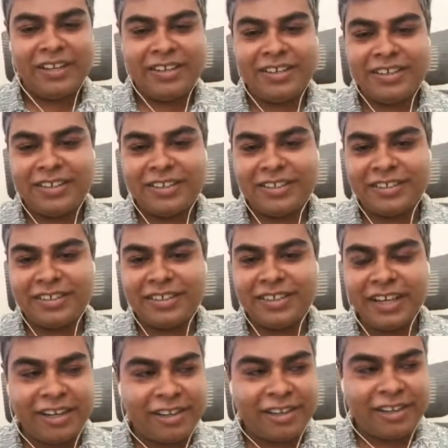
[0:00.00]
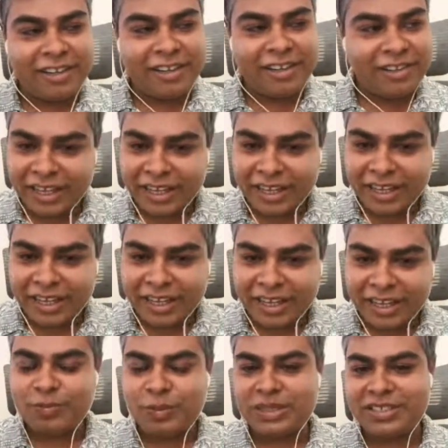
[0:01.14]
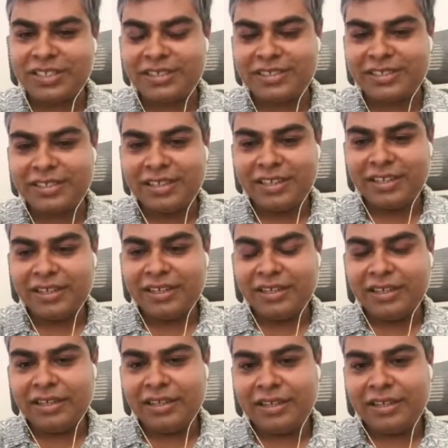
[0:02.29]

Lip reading: And, he had no experience of business.